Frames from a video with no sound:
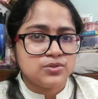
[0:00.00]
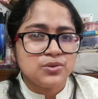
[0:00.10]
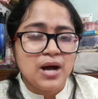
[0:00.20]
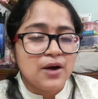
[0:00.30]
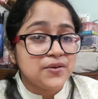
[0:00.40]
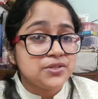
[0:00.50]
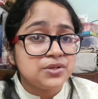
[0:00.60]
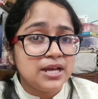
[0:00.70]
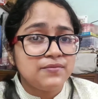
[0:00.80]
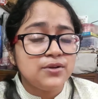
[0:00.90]
So how does
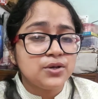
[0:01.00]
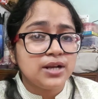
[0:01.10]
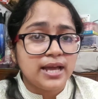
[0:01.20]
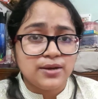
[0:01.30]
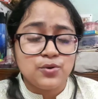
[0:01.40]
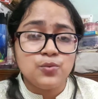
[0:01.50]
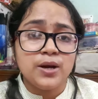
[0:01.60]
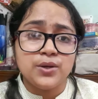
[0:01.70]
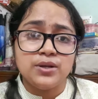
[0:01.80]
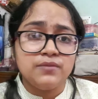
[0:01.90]
your life look like? Whom
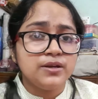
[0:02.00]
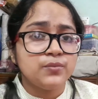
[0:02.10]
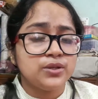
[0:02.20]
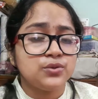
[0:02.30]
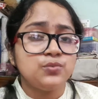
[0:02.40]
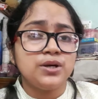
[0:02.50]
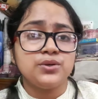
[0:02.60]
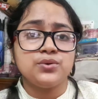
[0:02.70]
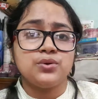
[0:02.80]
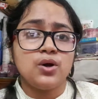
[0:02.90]
are you living with? Whom are
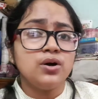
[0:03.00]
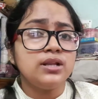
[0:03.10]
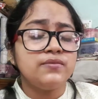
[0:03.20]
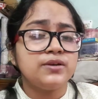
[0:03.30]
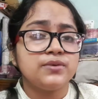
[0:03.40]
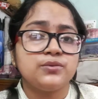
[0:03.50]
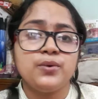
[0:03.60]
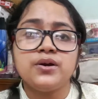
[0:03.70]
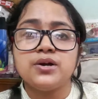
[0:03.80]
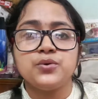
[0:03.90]
you no longer living with?
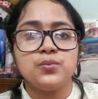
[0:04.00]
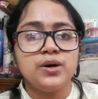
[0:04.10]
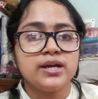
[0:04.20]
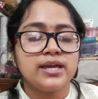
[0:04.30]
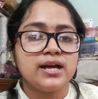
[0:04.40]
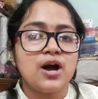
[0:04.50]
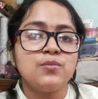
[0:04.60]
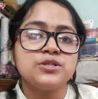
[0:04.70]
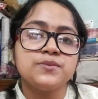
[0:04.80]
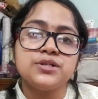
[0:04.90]
Where are you working? How
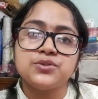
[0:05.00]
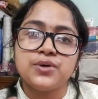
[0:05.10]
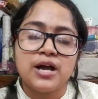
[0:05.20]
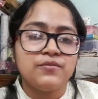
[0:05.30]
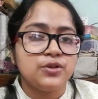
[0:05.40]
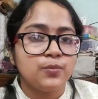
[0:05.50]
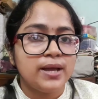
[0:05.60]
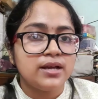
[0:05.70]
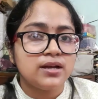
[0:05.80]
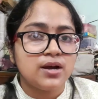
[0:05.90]
much money do you have in your
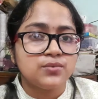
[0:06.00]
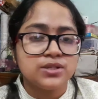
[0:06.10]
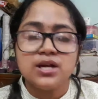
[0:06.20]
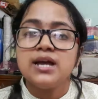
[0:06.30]
bank account?